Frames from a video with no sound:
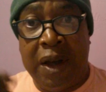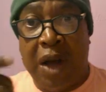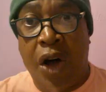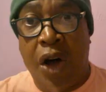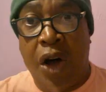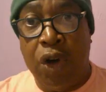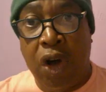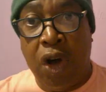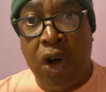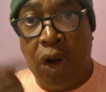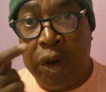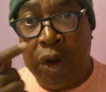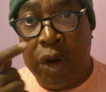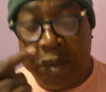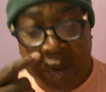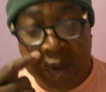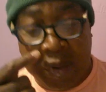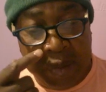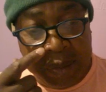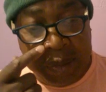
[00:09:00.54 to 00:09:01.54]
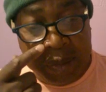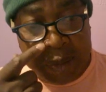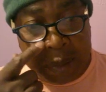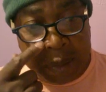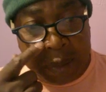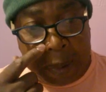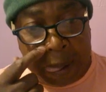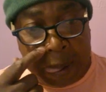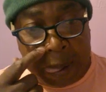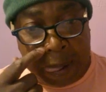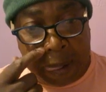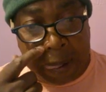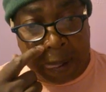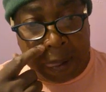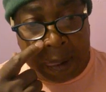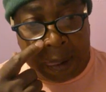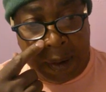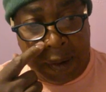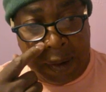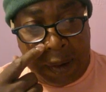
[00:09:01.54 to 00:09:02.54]
alcoholic problems?
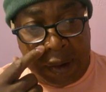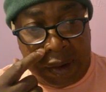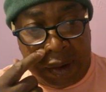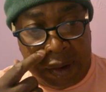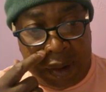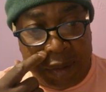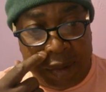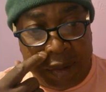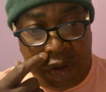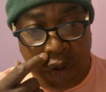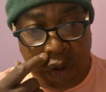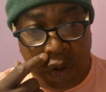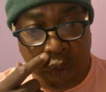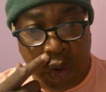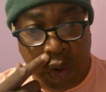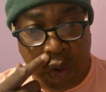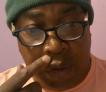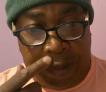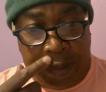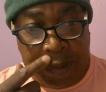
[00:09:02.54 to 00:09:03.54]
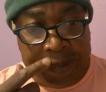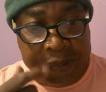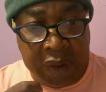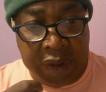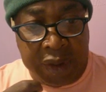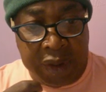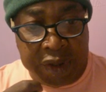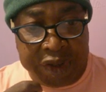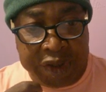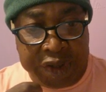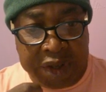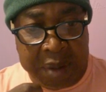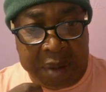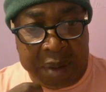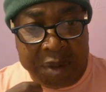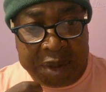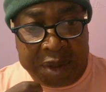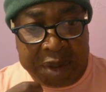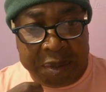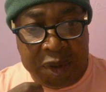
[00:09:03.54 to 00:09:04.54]
Let me go on. The same
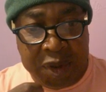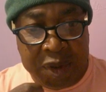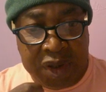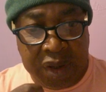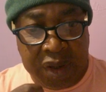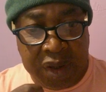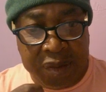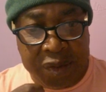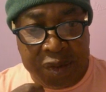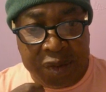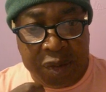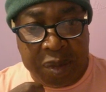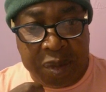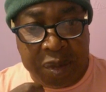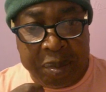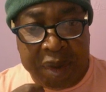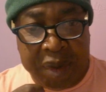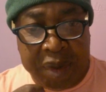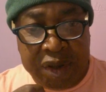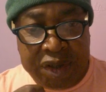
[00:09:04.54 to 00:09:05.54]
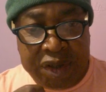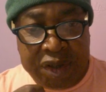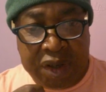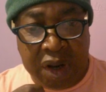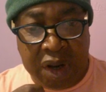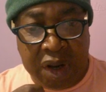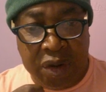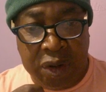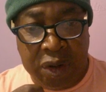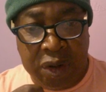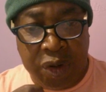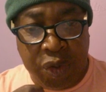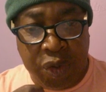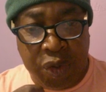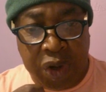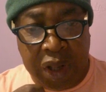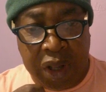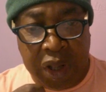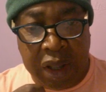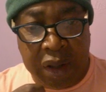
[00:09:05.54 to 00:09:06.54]
must be done for bus and lorry
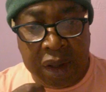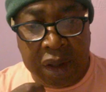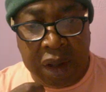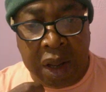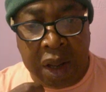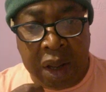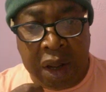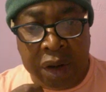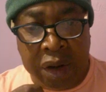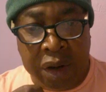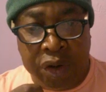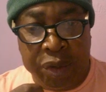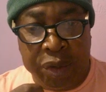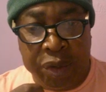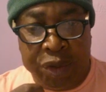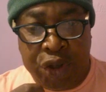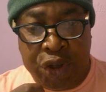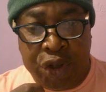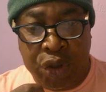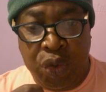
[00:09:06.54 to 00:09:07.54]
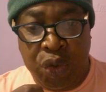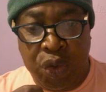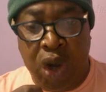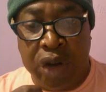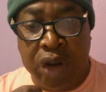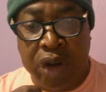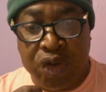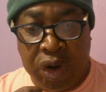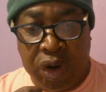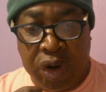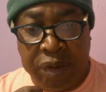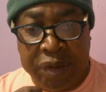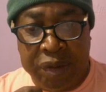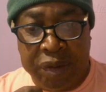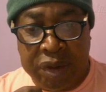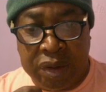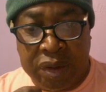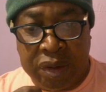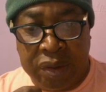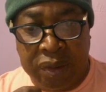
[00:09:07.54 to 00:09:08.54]
Group 2
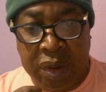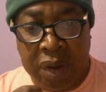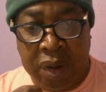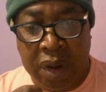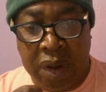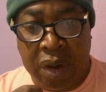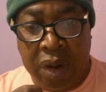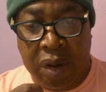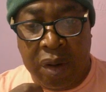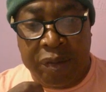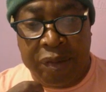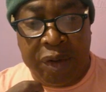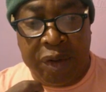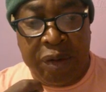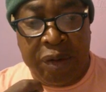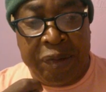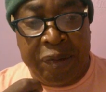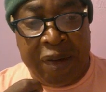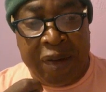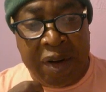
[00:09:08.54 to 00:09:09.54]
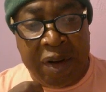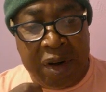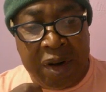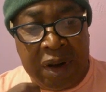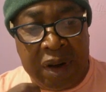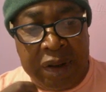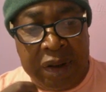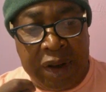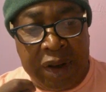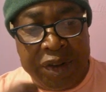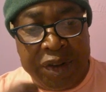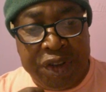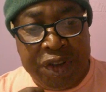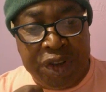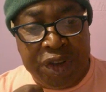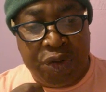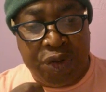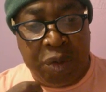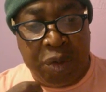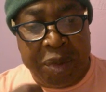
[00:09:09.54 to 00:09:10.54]
drivers, although their
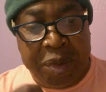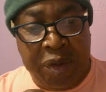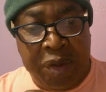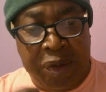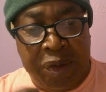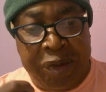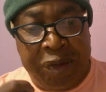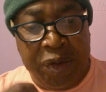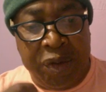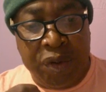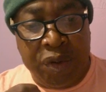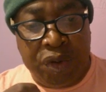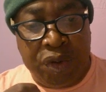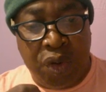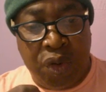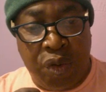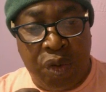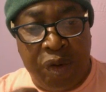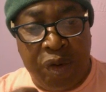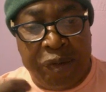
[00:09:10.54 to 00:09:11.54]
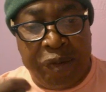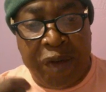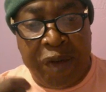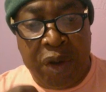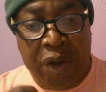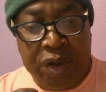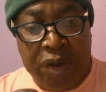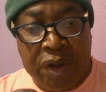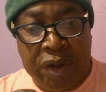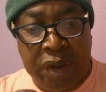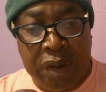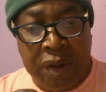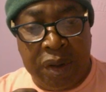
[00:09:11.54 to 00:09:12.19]
license will be refused or revoked